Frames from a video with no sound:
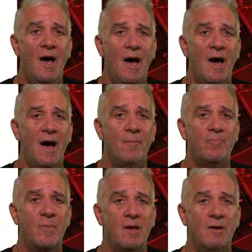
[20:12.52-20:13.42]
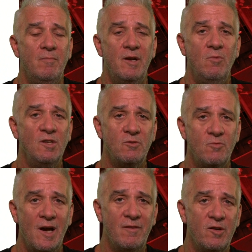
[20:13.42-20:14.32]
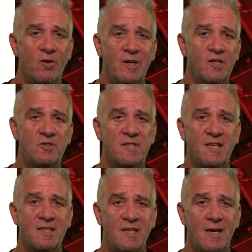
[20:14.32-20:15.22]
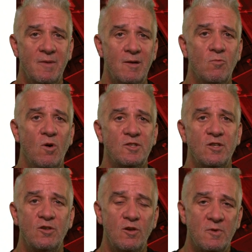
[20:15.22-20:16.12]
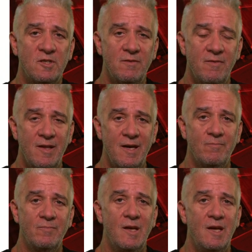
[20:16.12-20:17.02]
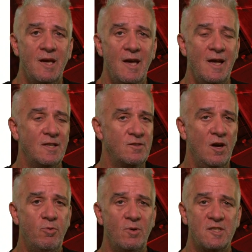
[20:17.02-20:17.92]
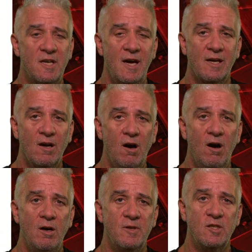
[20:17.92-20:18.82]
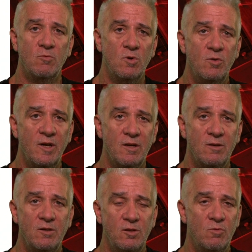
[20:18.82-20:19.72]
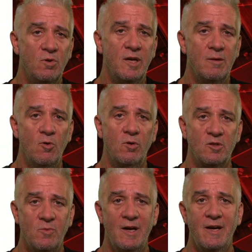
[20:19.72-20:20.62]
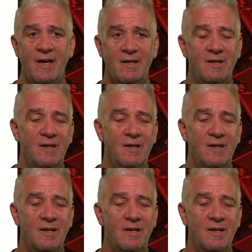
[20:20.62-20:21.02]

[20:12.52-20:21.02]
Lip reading: But it wasn't relevant or interesting to them. It wasn't numeracy for them. And it's no point saying, oh, but you will get a mortgage one day.